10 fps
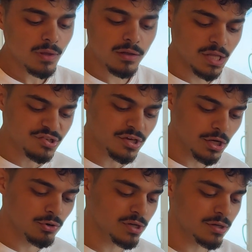let's get
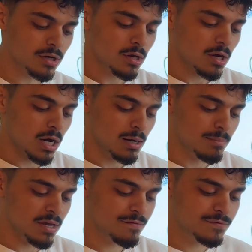into it.
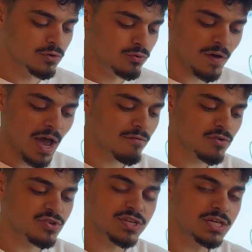If you've
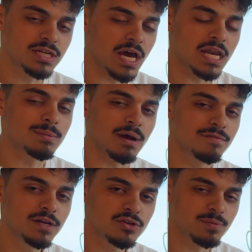ever seen any of my
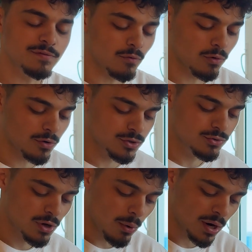videos before,
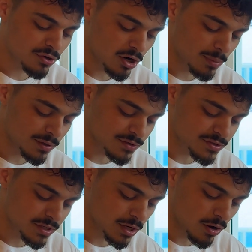you know I talk about this
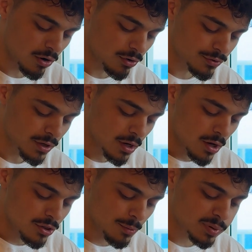thing called
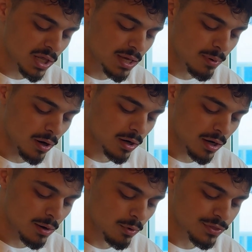the Playbook.
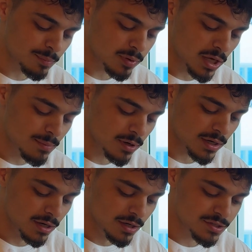And what the Playbook
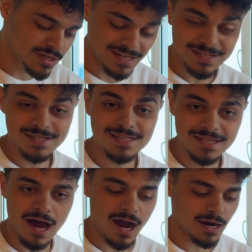is the
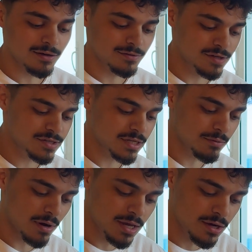doc. This thing
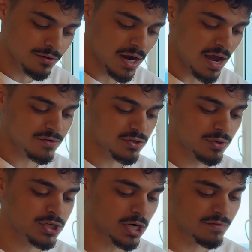right here that I have a
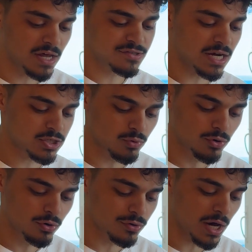screenshot of, that's the actual
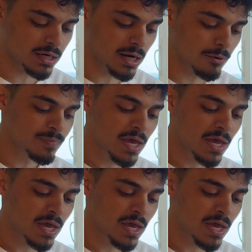Google Doc. Now,